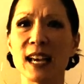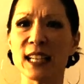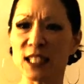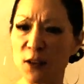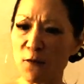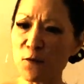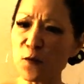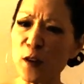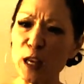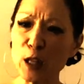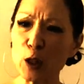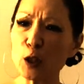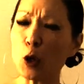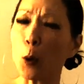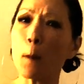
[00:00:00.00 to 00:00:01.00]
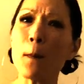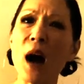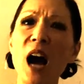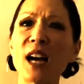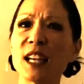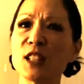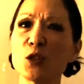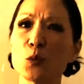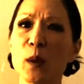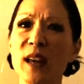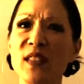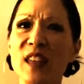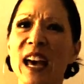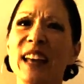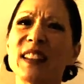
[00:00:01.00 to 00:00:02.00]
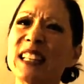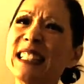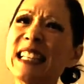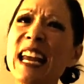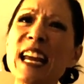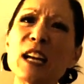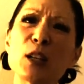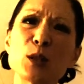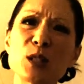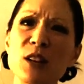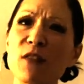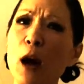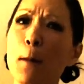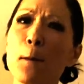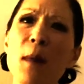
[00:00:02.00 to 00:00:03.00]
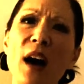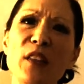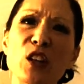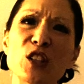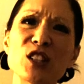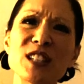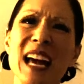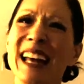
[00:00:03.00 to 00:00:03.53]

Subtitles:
to fill your pockets with the tears of our mothers,